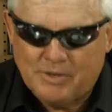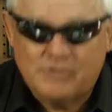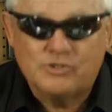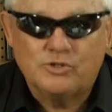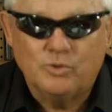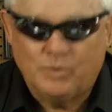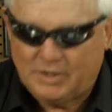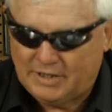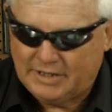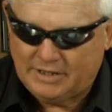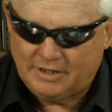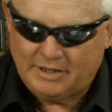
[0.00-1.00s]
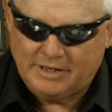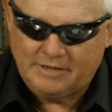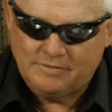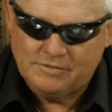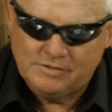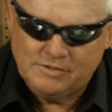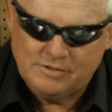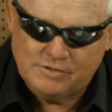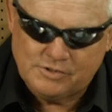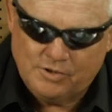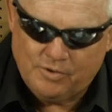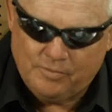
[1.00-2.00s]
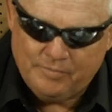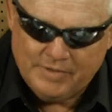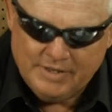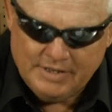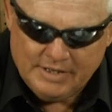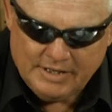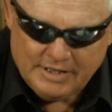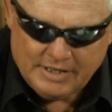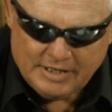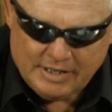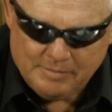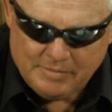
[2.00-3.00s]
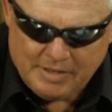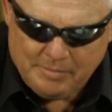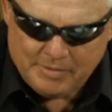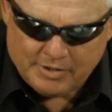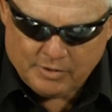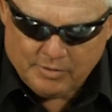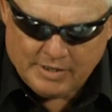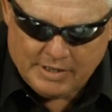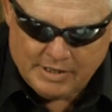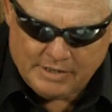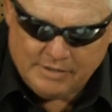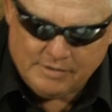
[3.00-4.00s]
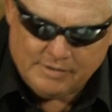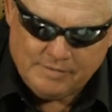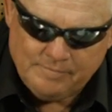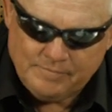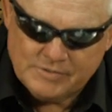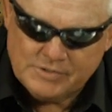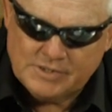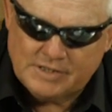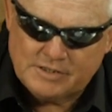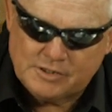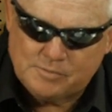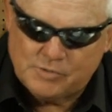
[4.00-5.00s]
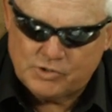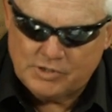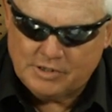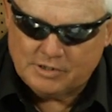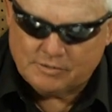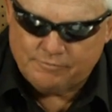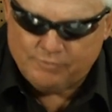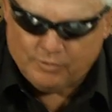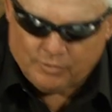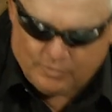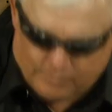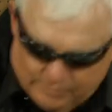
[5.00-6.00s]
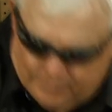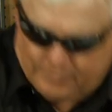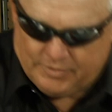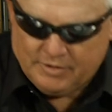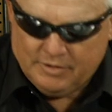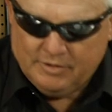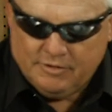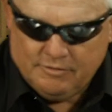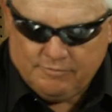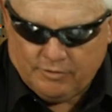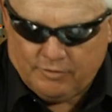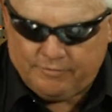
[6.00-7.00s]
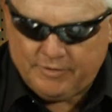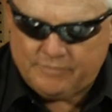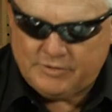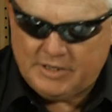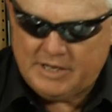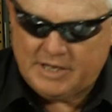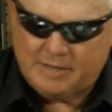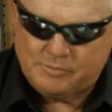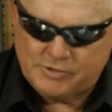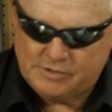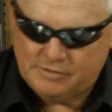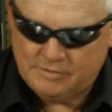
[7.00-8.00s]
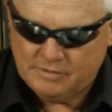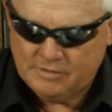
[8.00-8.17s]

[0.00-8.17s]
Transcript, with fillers: punch through cleanly. So I'm, I'm going to go ahead and set this machine at the full full 50 amps.